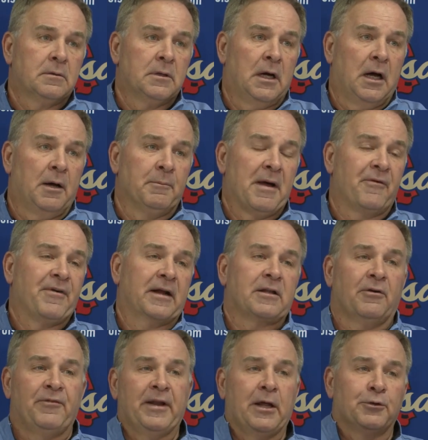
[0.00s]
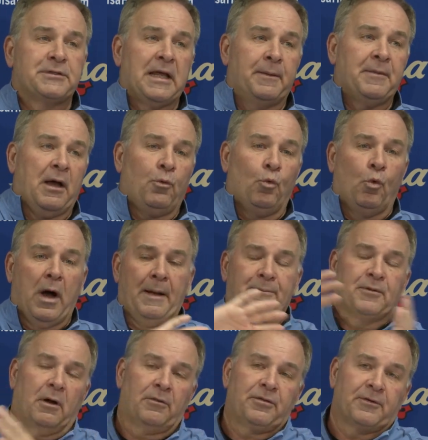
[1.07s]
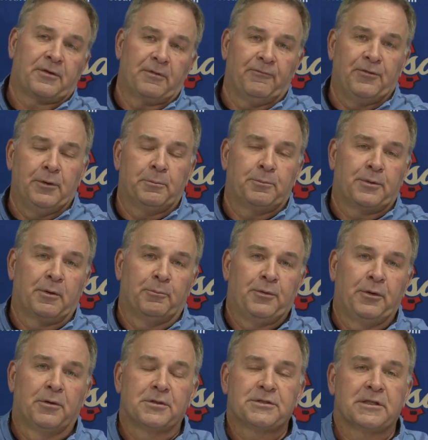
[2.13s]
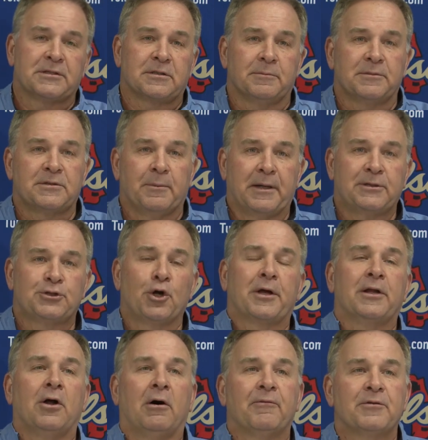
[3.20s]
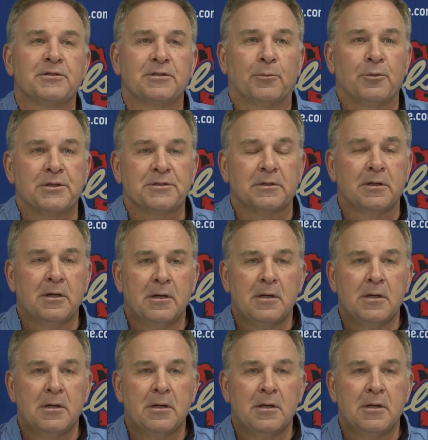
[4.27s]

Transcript: Matter of fact, our videotape got wiped off the computer system. Somebody took it off for some reason.